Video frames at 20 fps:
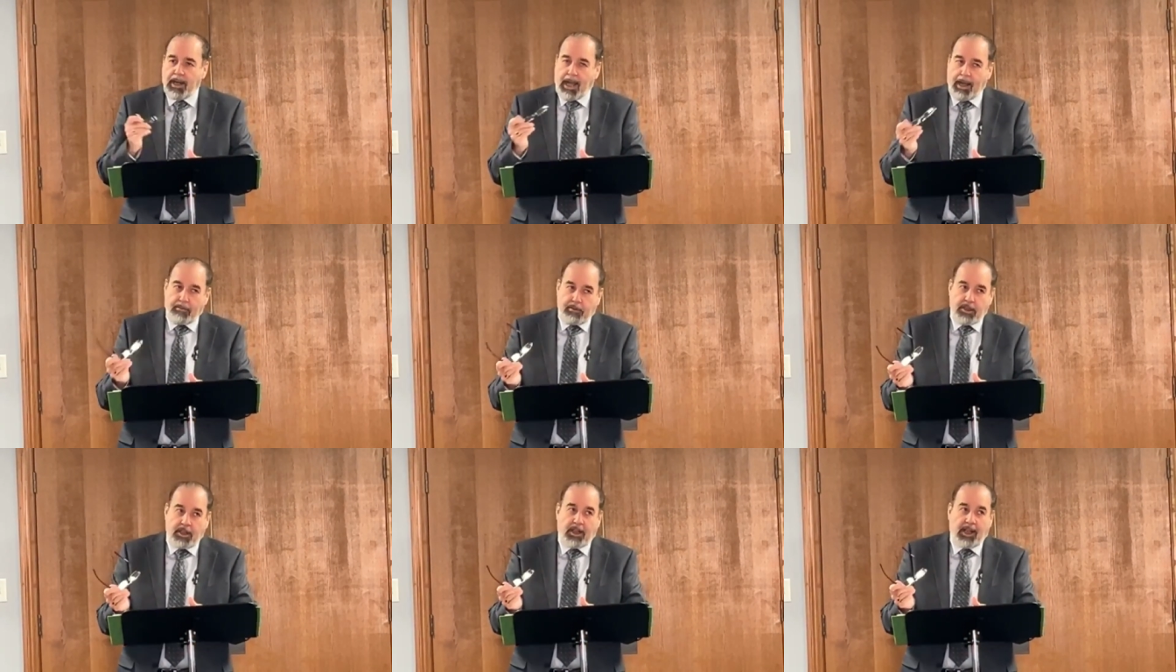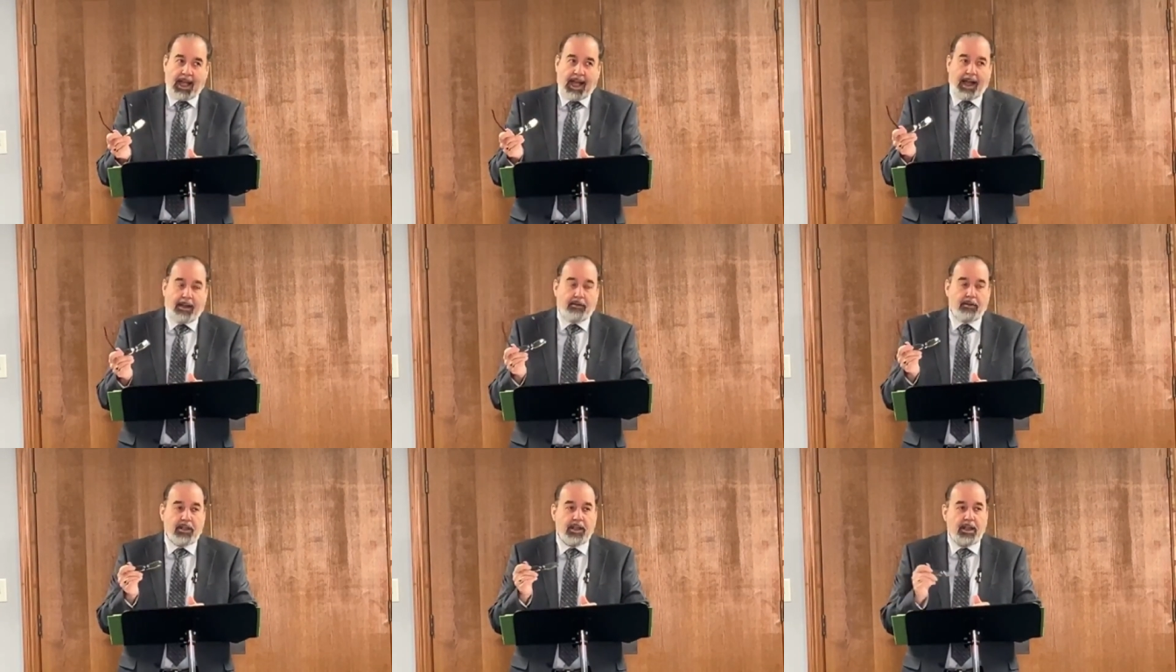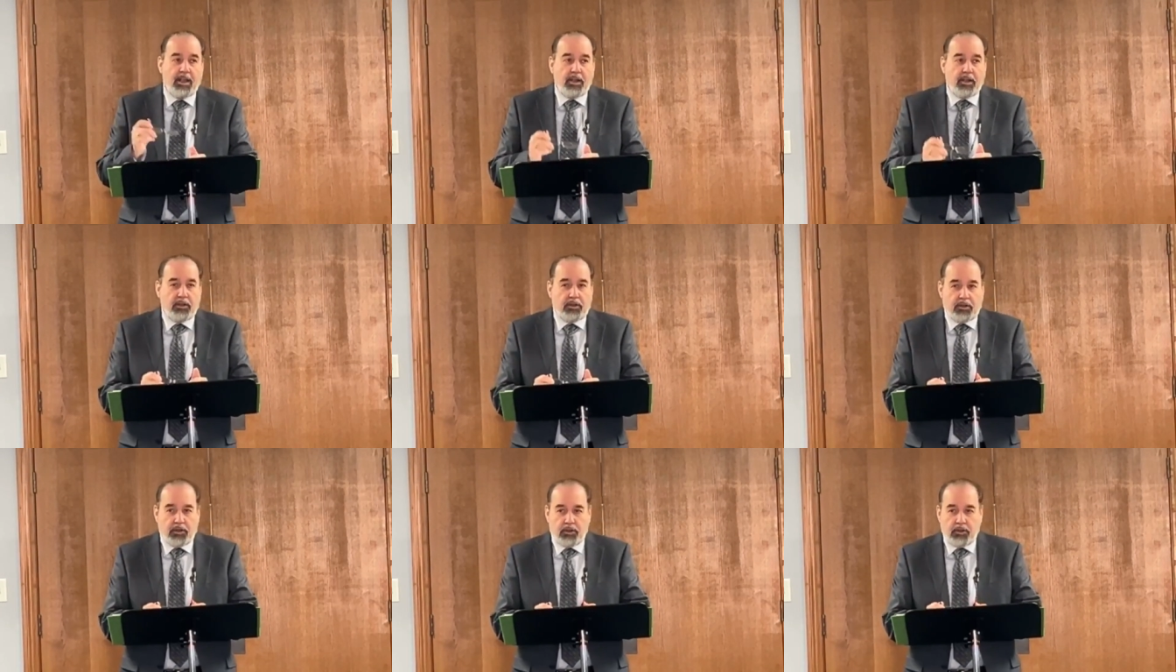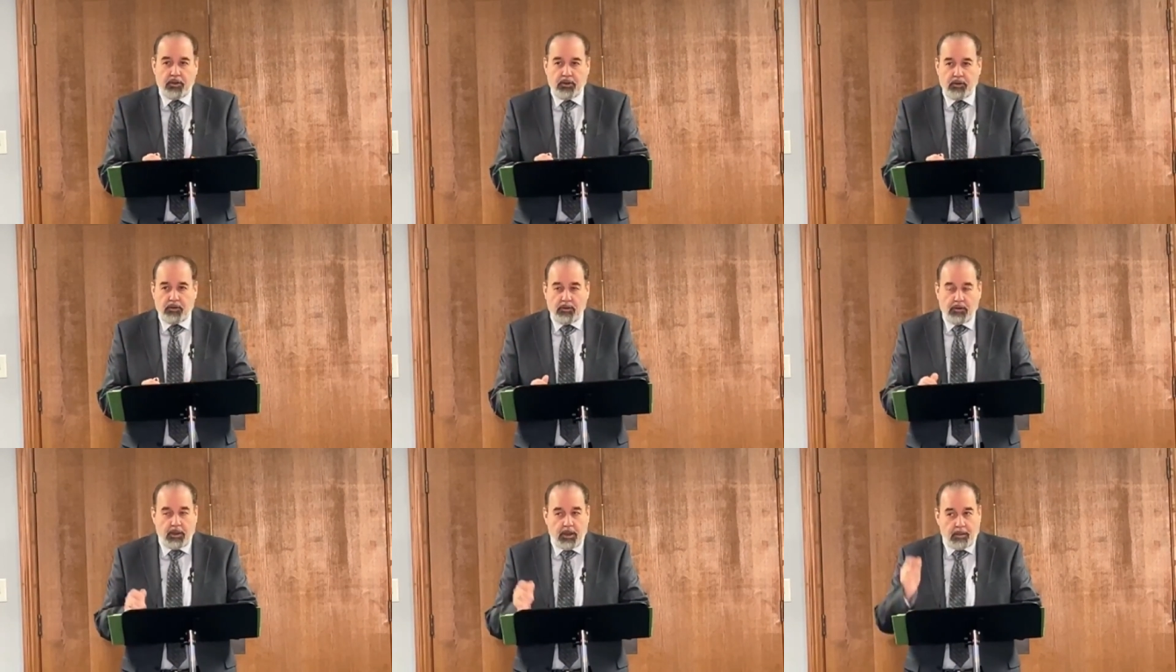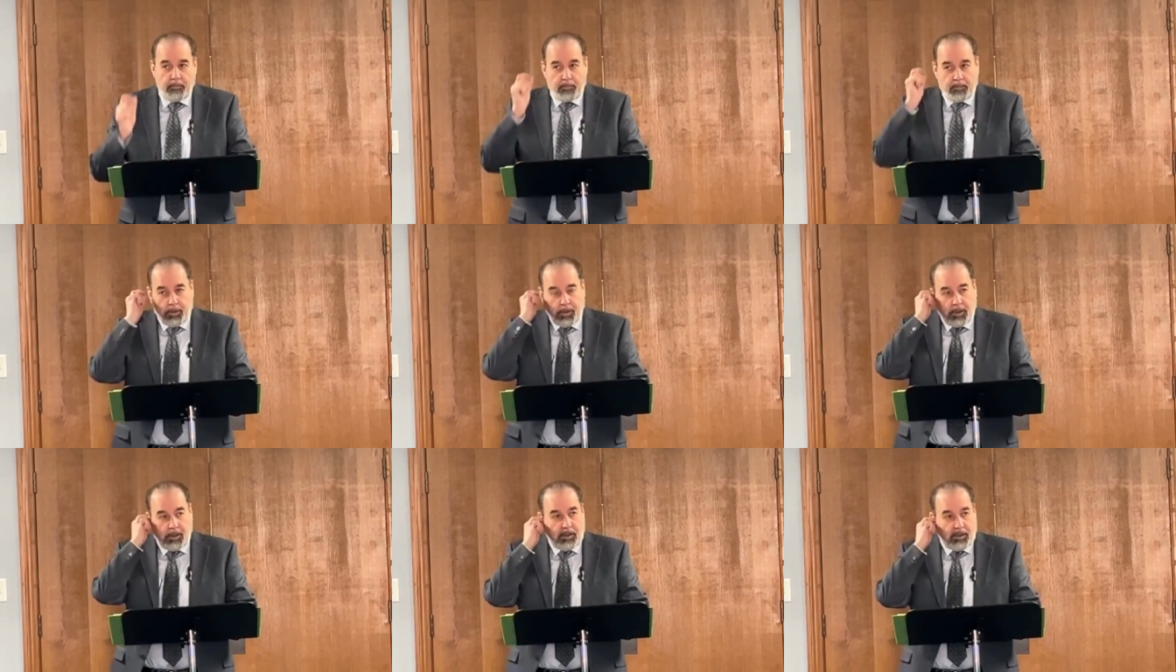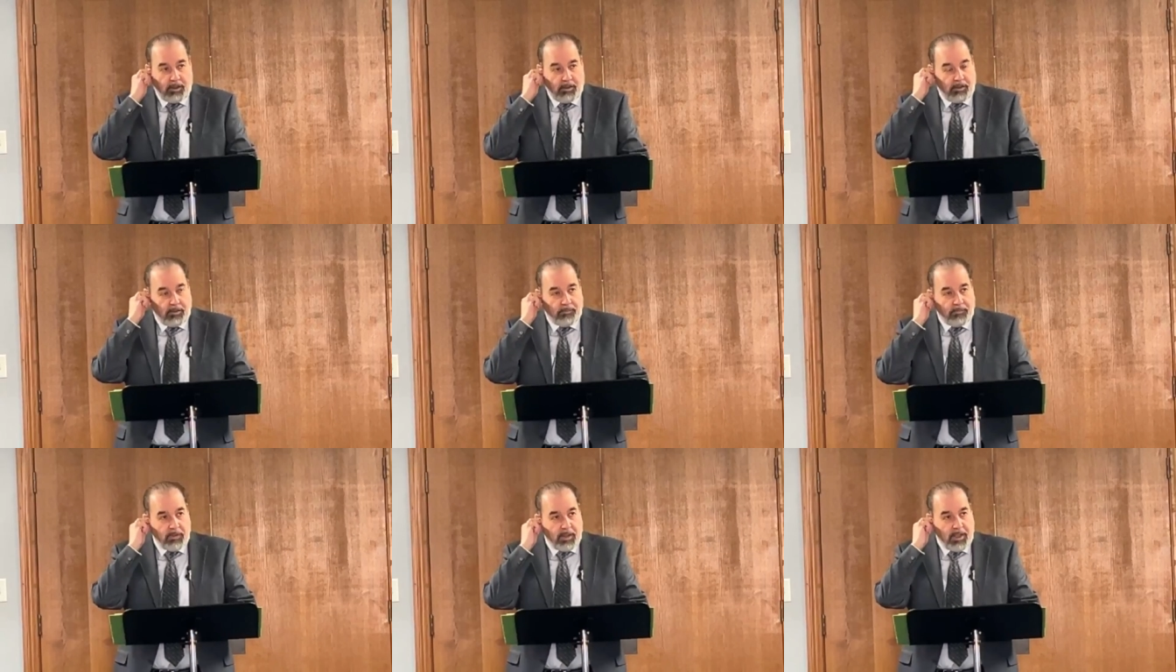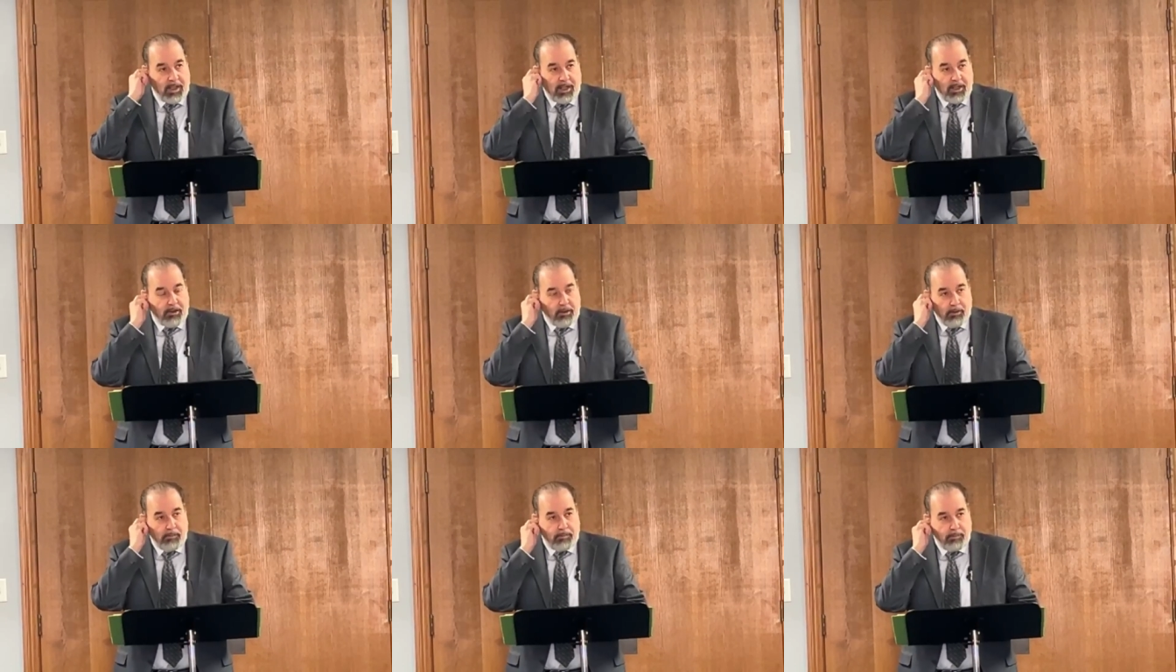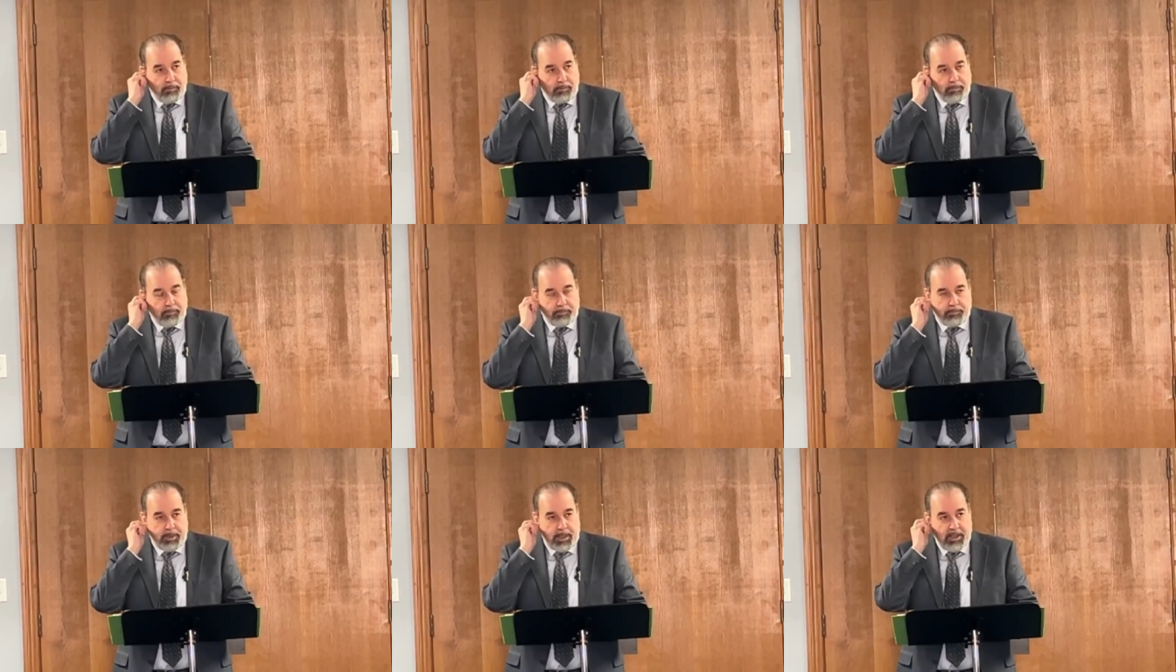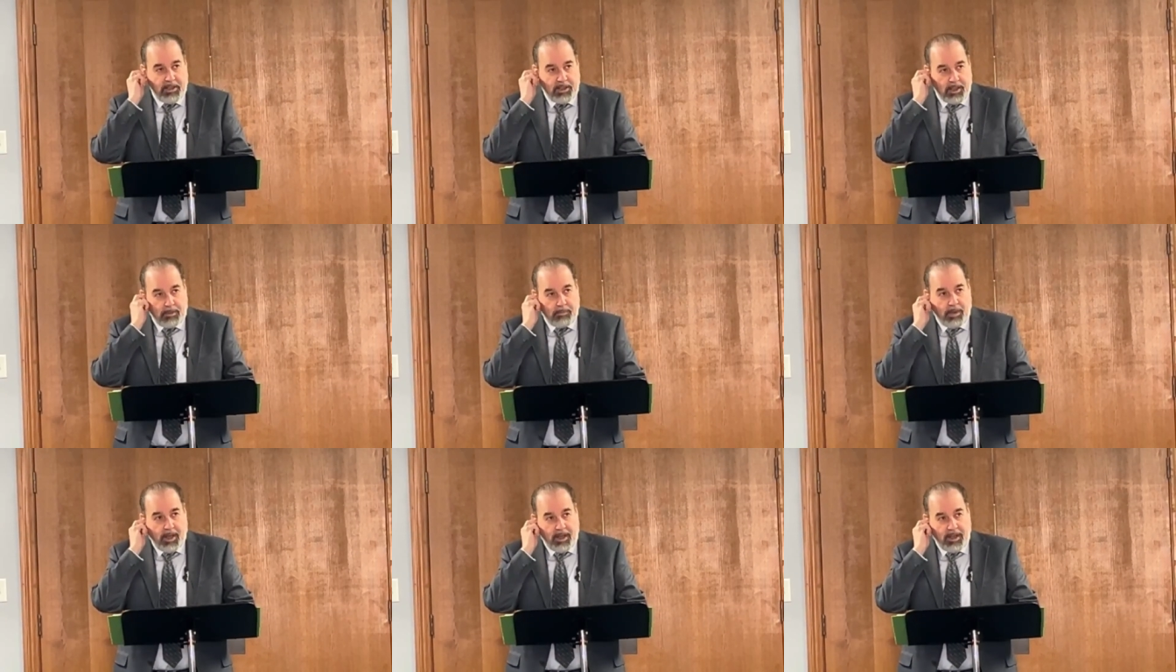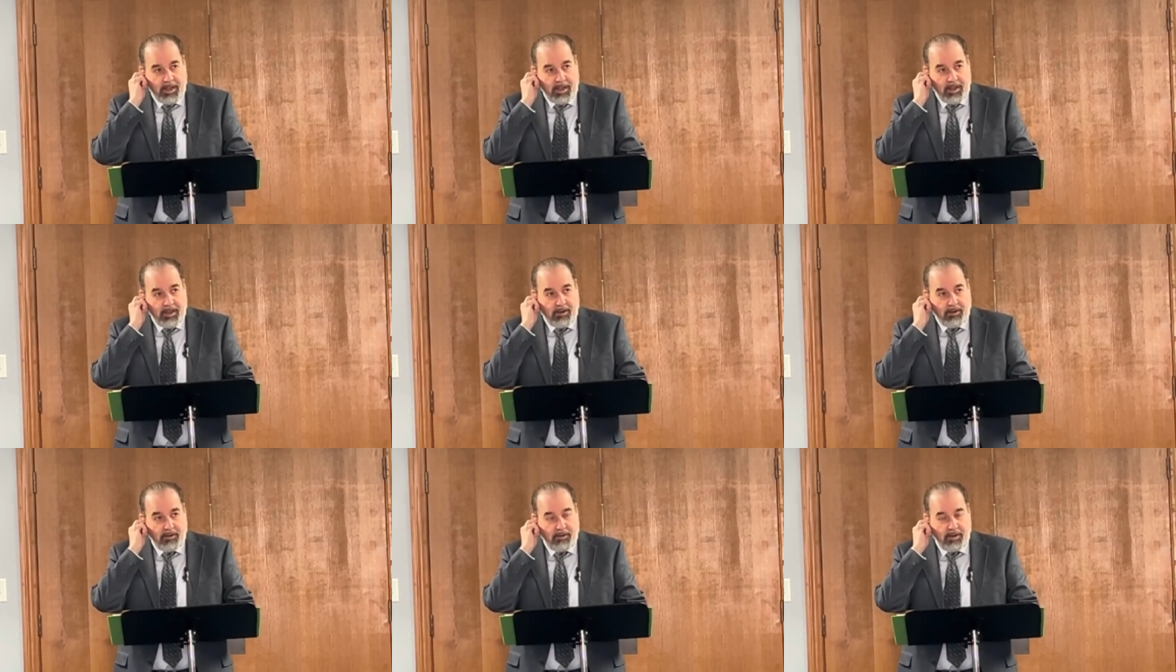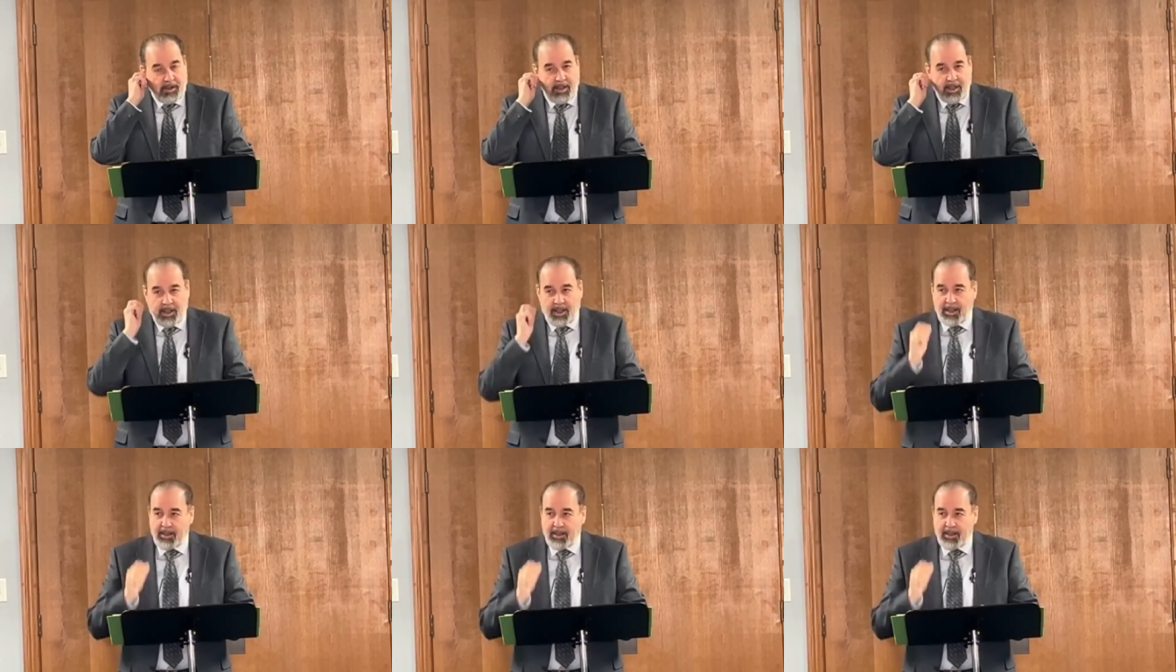but I was allowed to put a little earpiece in my ear.